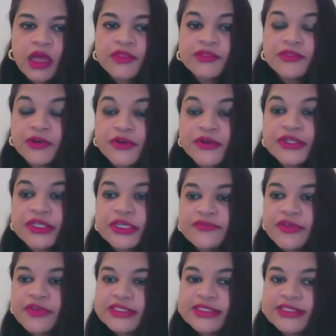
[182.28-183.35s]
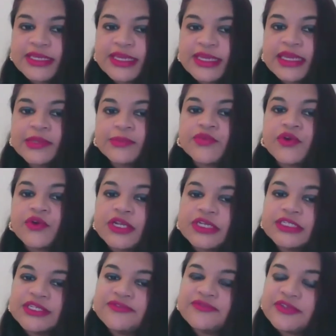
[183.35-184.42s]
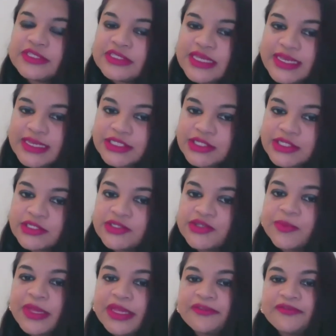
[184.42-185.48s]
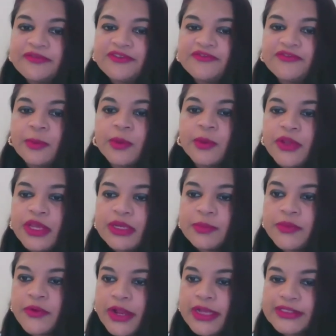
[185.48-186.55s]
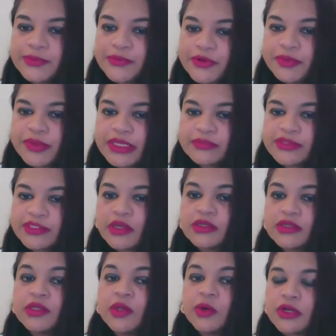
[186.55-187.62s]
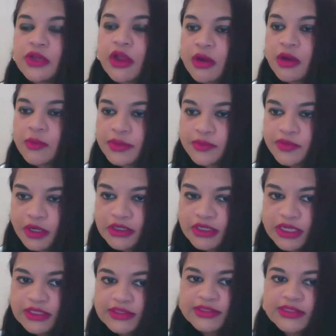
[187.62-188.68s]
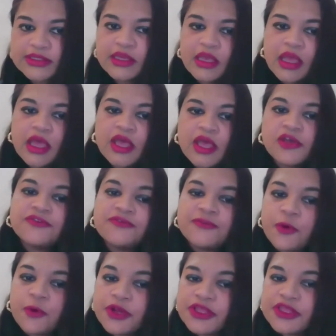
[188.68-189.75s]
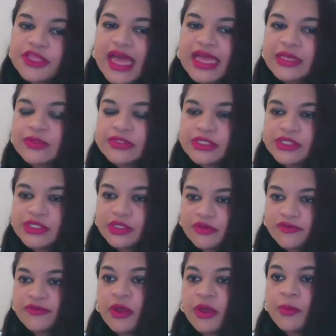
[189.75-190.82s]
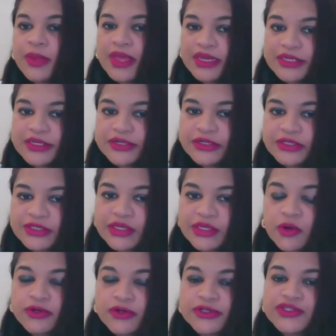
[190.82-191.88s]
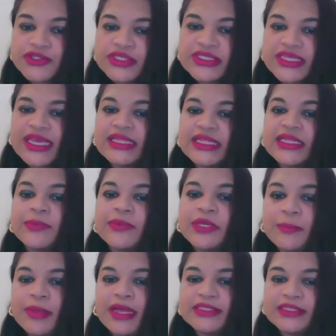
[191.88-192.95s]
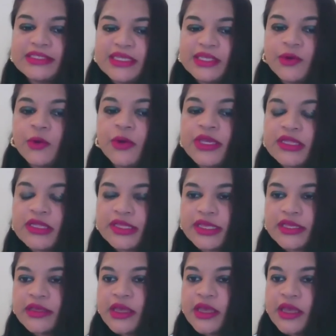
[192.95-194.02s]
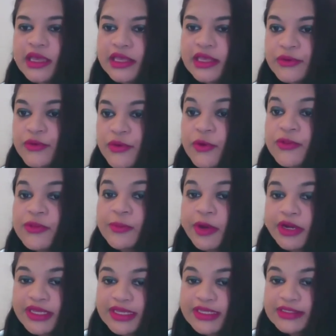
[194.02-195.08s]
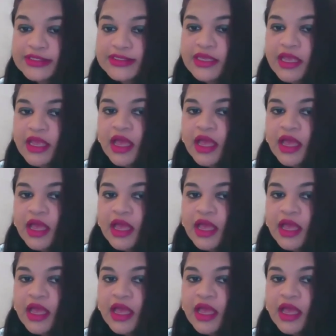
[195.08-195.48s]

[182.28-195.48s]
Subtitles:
Third, investing in product differentiation to benefit from green price premiums on lower carbon products. Fourth, acquisition of competitors in order to scale up capacity quickly in growth markets.